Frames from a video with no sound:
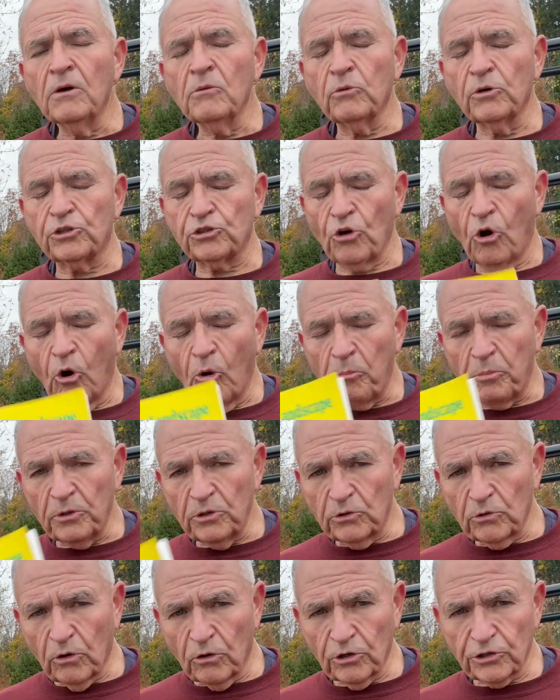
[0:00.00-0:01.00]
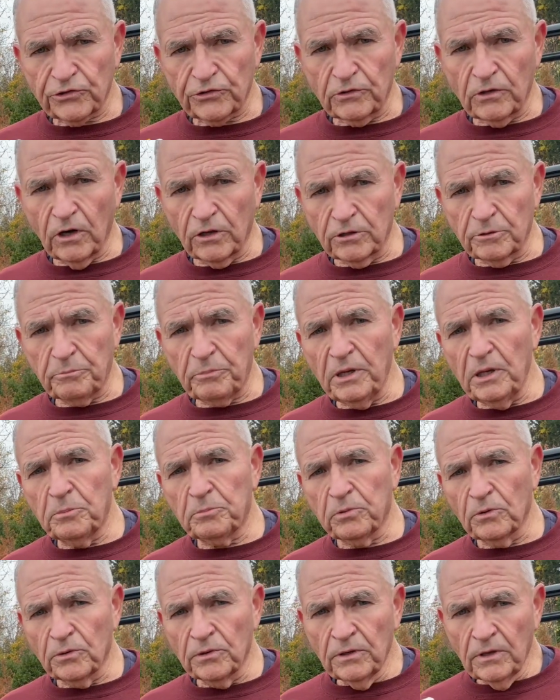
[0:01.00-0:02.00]
which opened doors for other
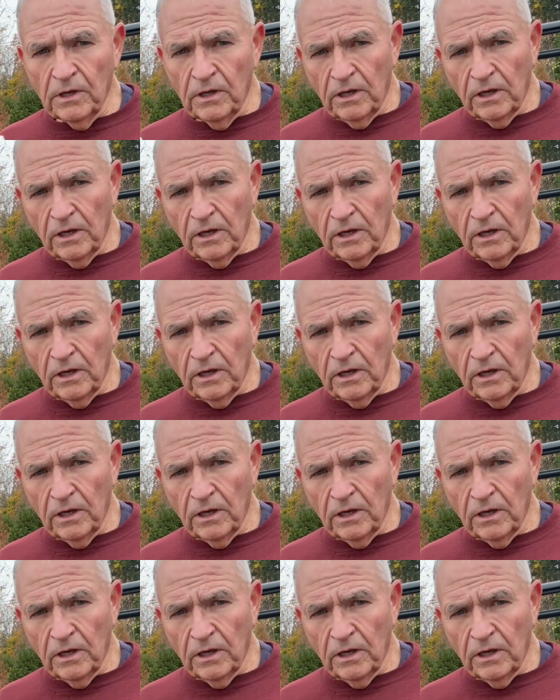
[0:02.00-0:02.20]
people.